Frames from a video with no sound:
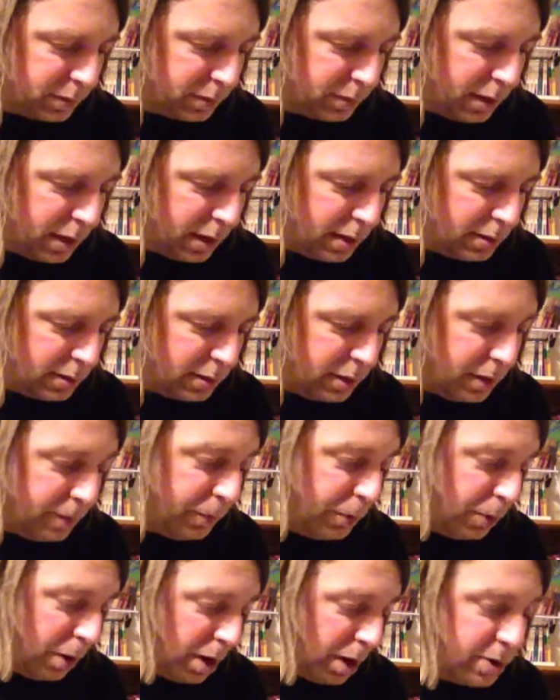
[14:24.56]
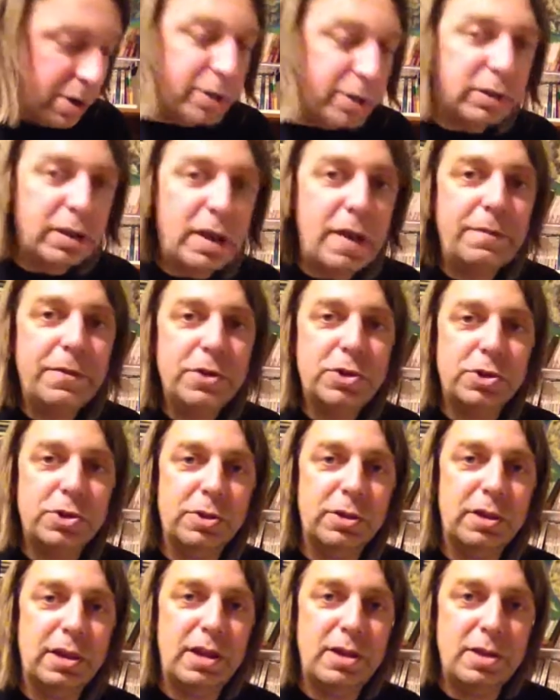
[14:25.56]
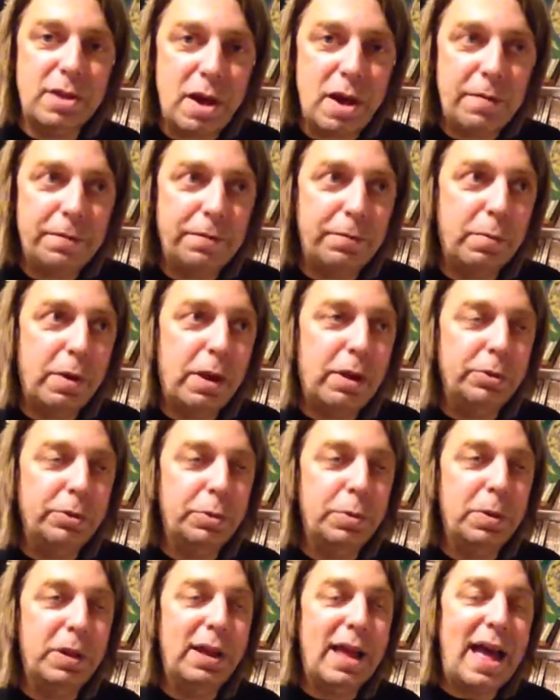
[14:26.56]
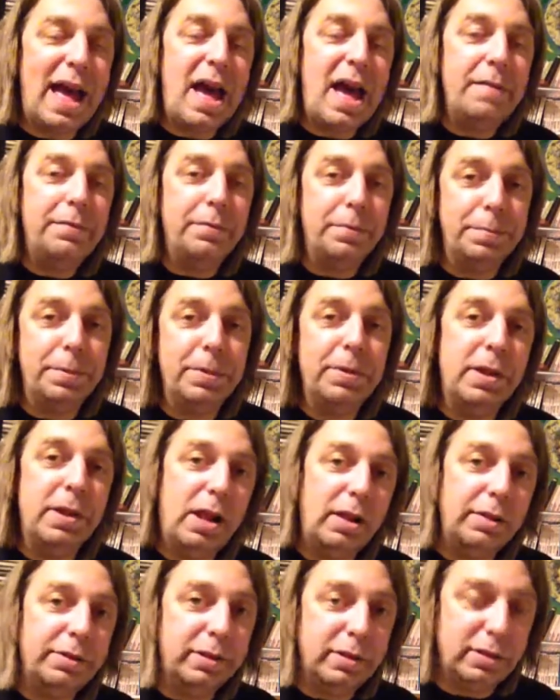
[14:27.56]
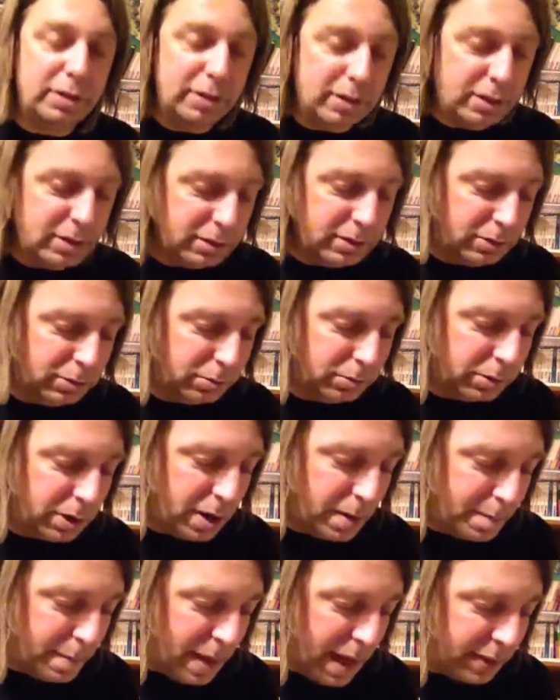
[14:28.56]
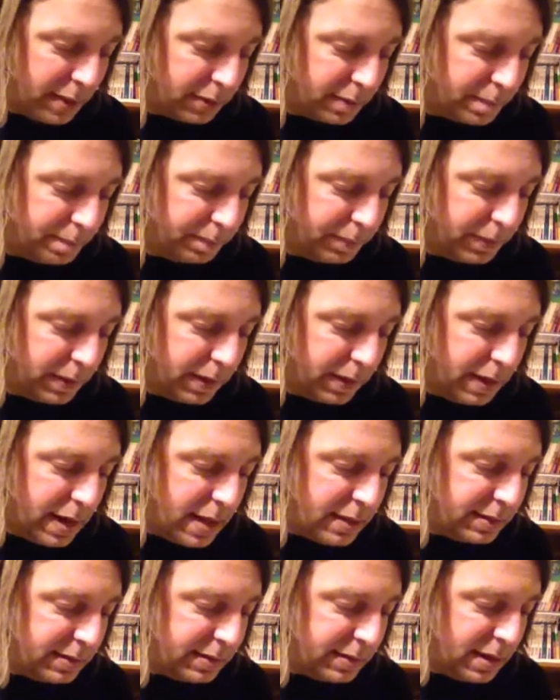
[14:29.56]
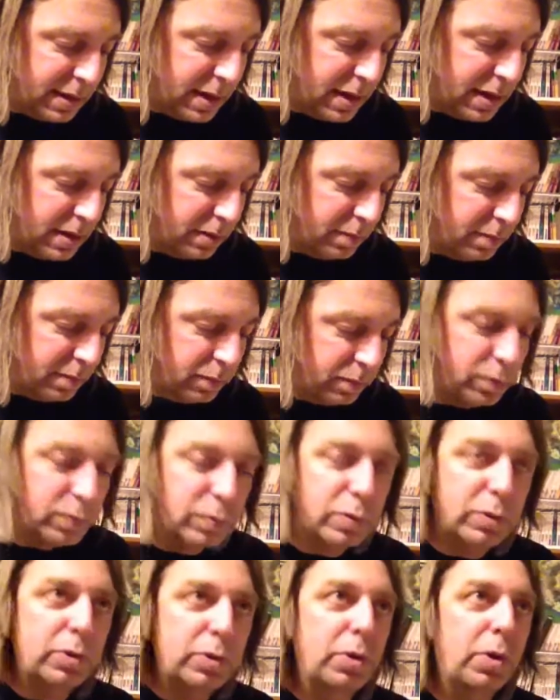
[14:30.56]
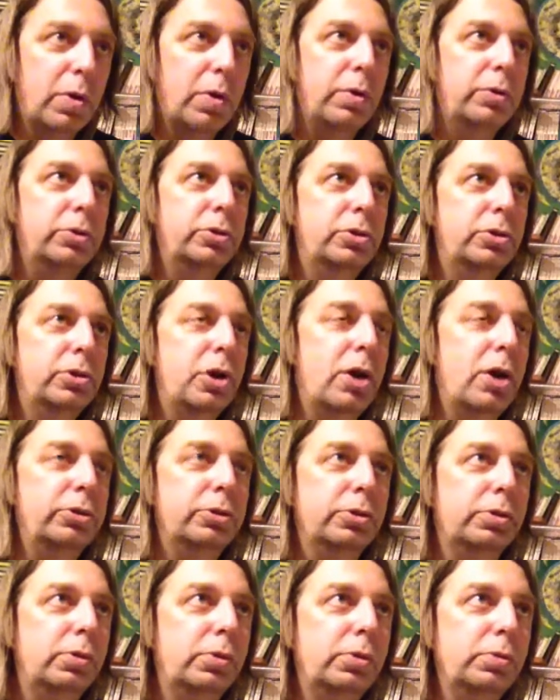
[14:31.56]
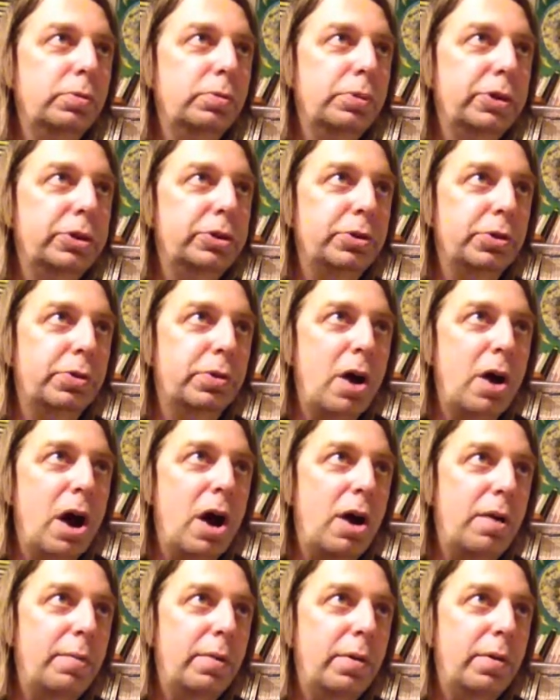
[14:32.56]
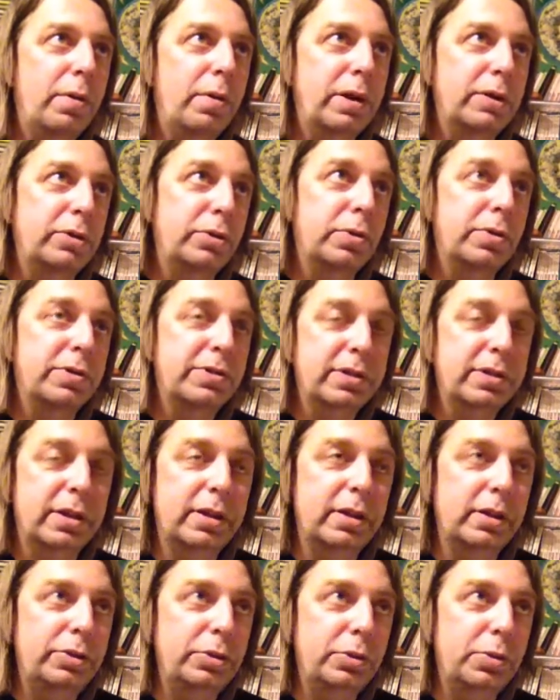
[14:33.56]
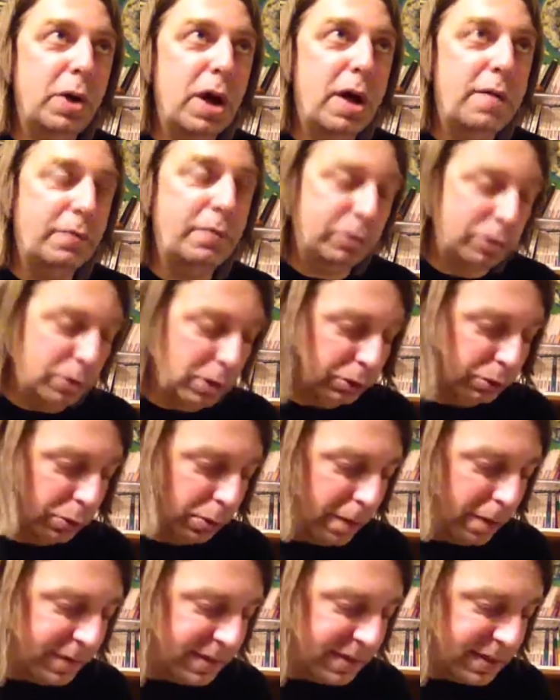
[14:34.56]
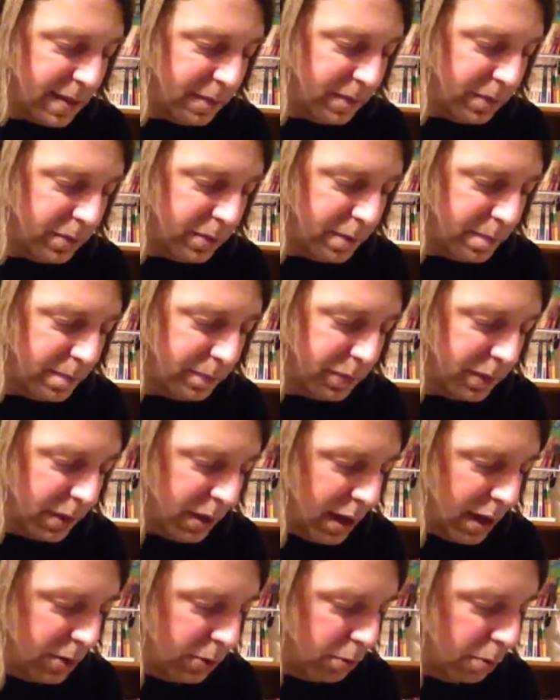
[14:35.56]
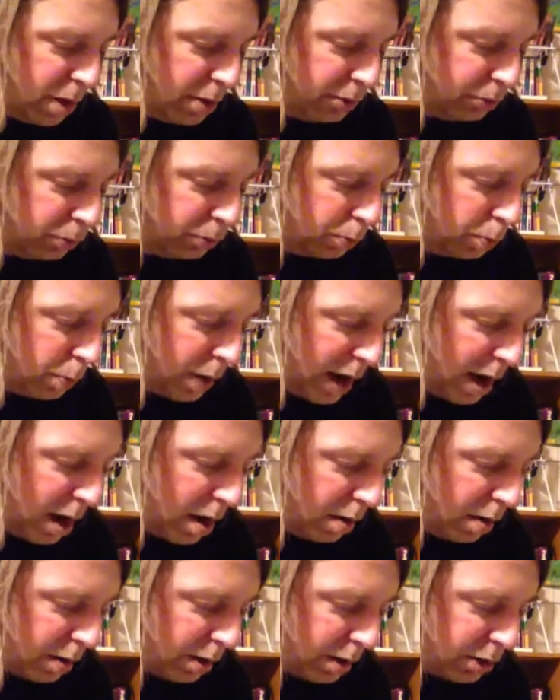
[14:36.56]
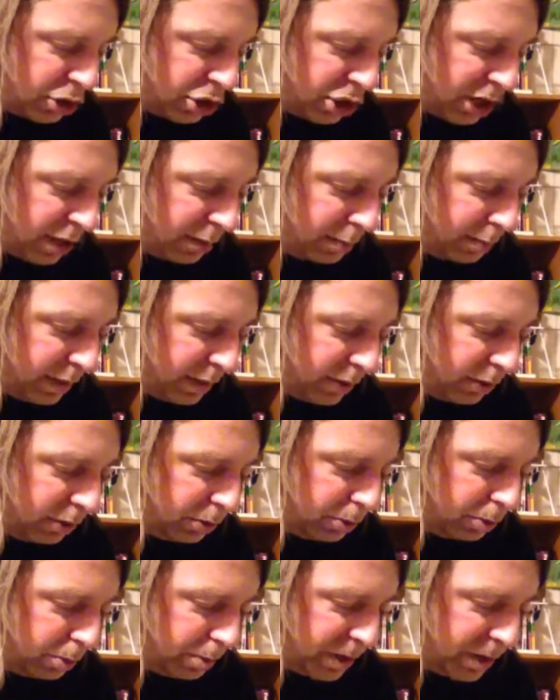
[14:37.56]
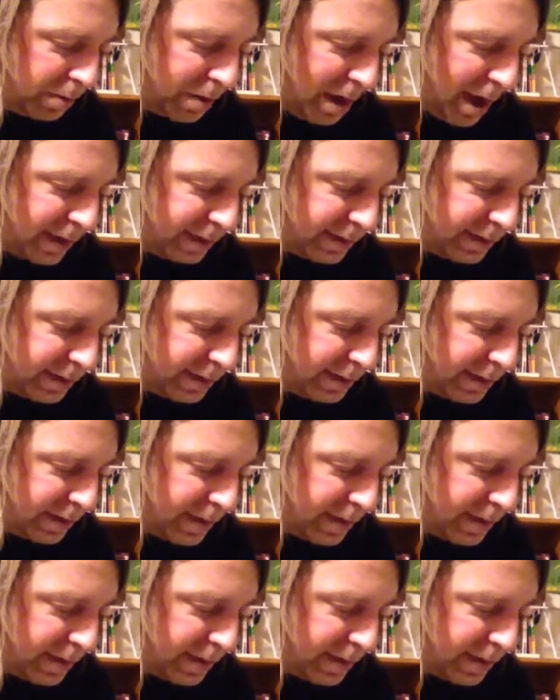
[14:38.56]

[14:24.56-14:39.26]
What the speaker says: if you are not efficient enough, you will have a penalty into combat. Let's say your total with your armor and your skill, you have a total of 7, and you want to wear a chainmail cuirass.